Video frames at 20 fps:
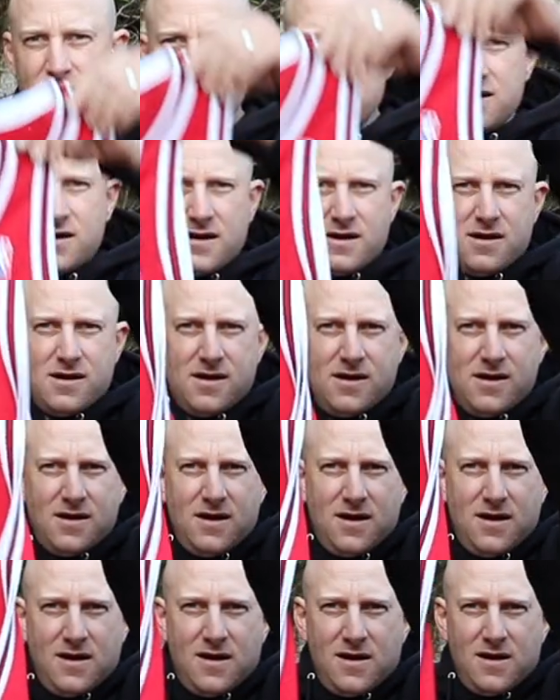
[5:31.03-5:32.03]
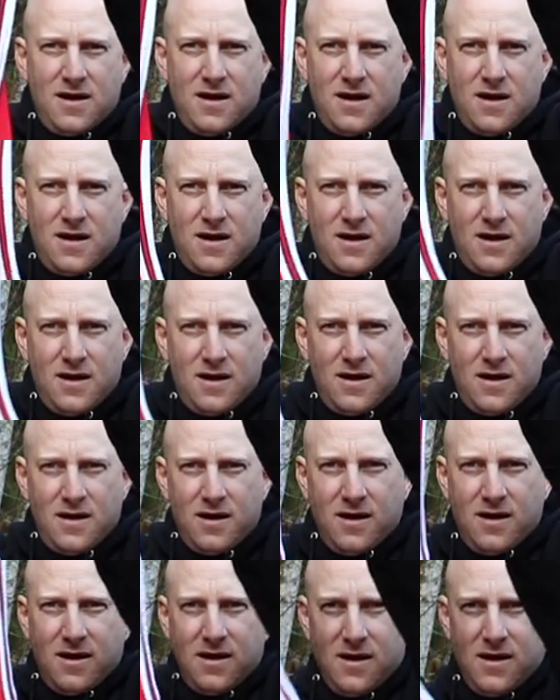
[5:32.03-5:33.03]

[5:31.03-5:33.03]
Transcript: (silence)